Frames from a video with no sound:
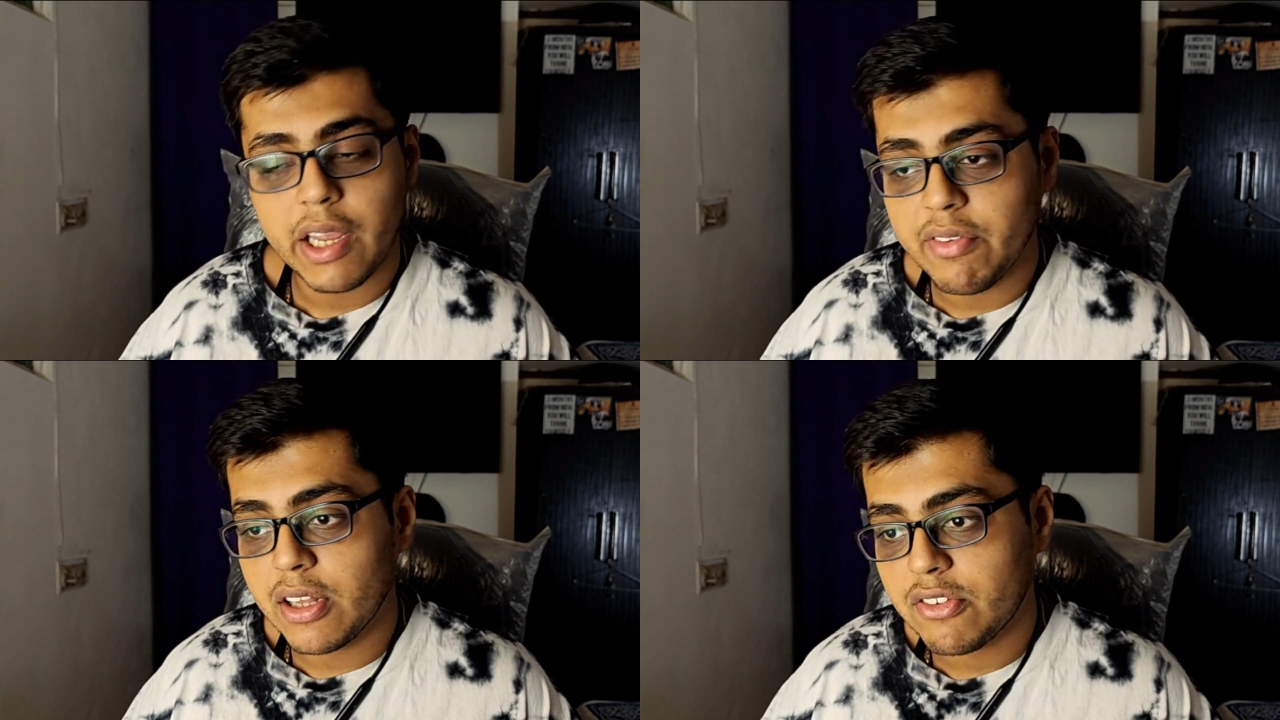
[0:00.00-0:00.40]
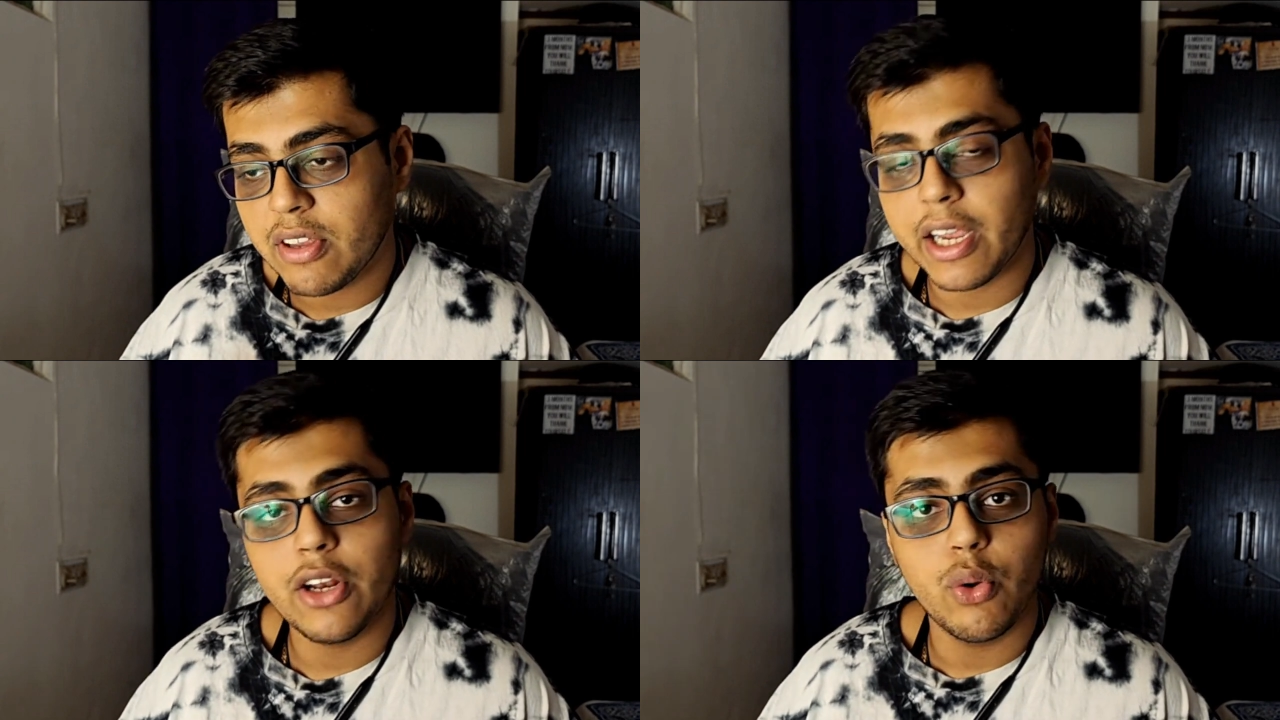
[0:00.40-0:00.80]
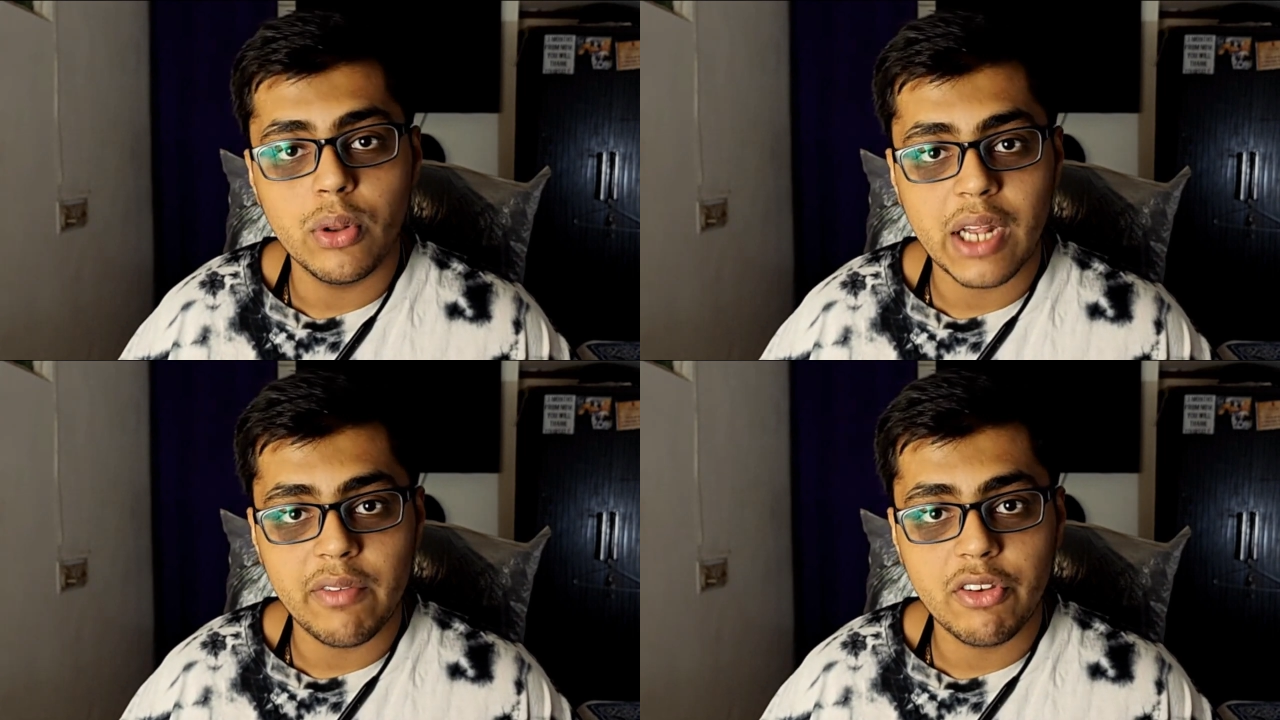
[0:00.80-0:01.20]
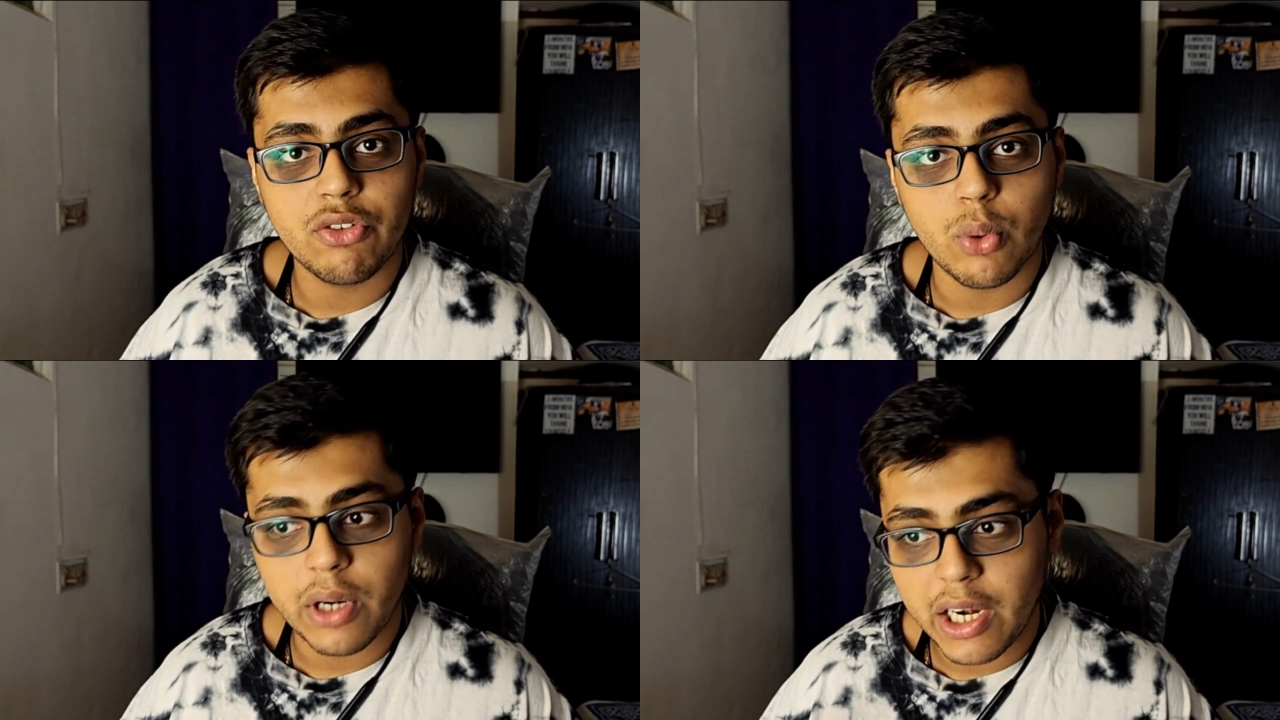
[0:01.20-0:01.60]
Even the second goal that we
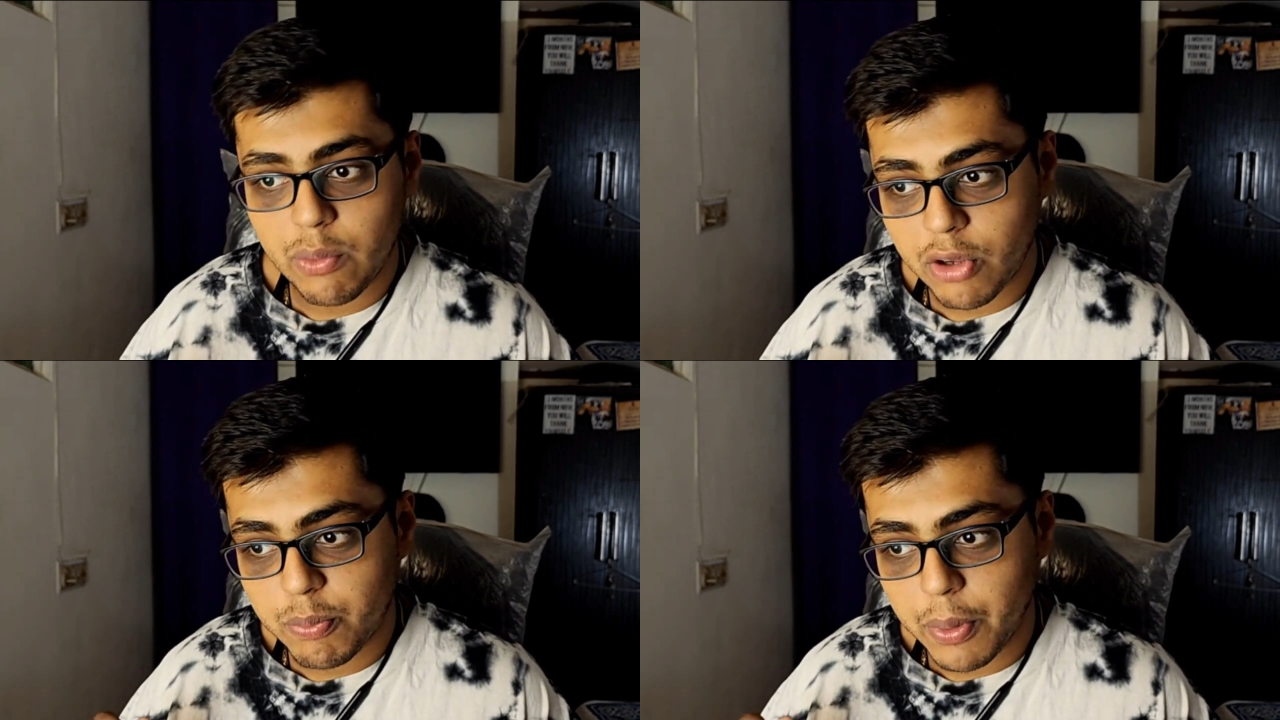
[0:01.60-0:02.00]
scored, it was